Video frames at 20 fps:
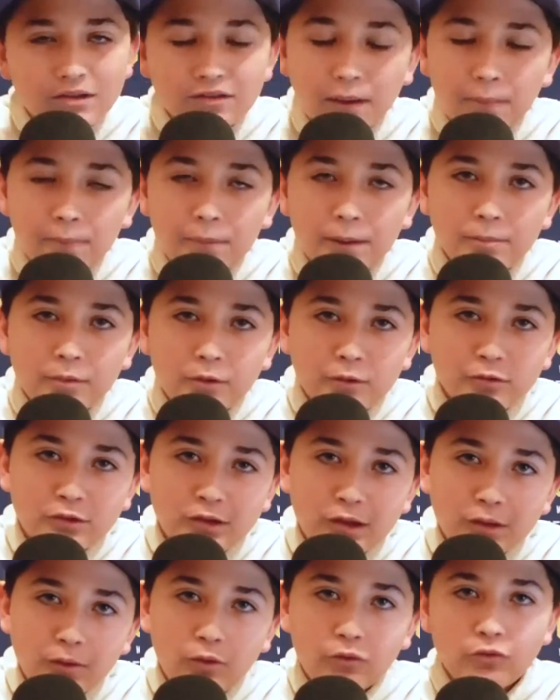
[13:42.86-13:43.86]
some people are
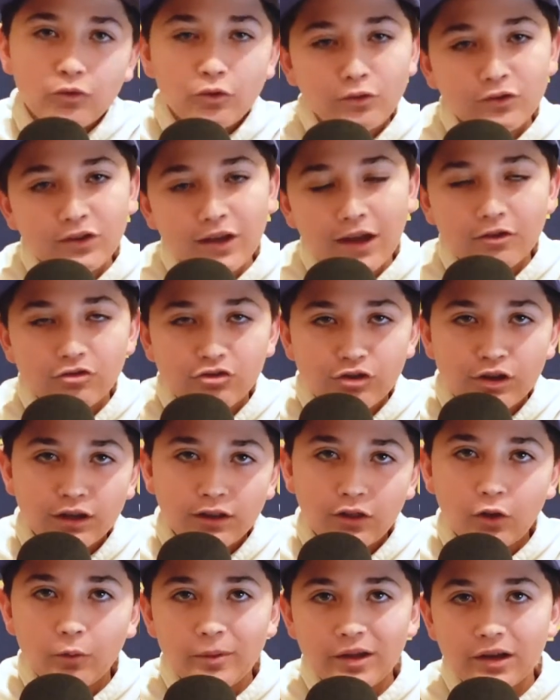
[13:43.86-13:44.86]
still over-exaggerating
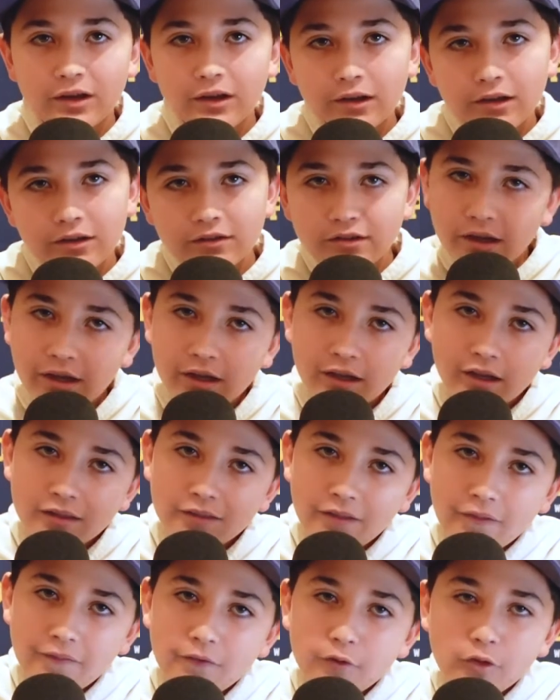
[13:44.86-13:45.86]
a little bit, saying
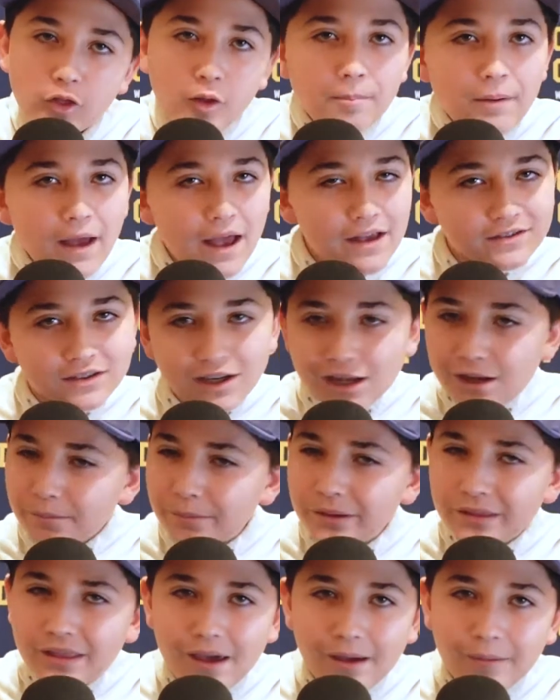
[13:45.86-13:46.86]
that they're the best
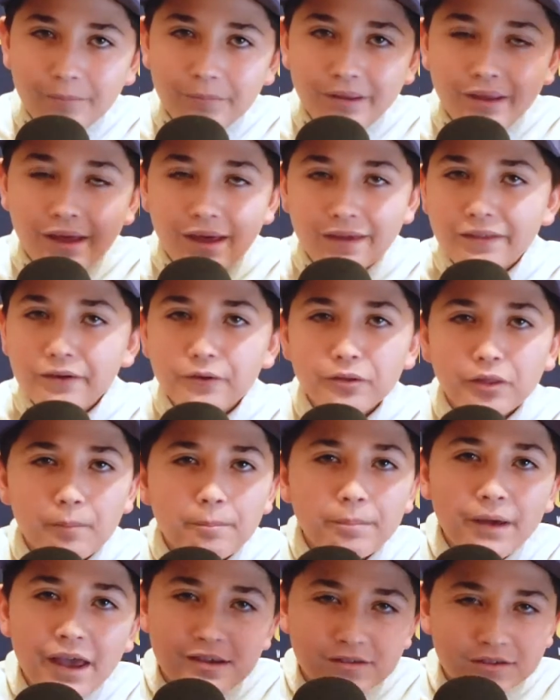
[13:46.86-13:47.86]
team in the NBA. They're the
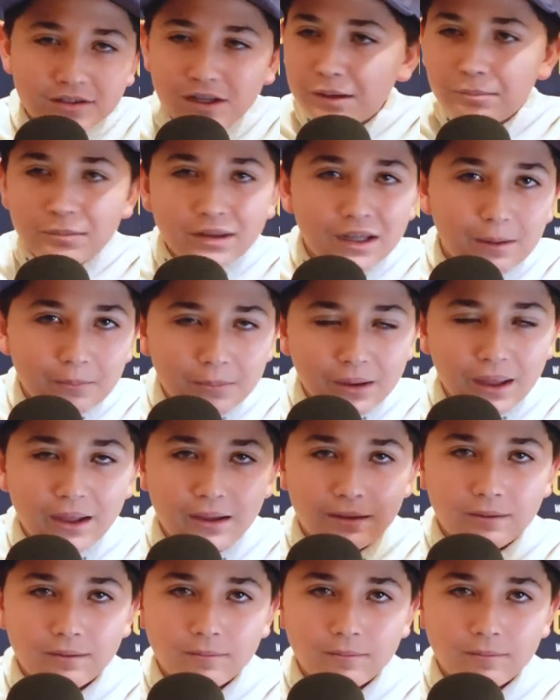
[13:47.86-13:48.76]
best team in the NBA.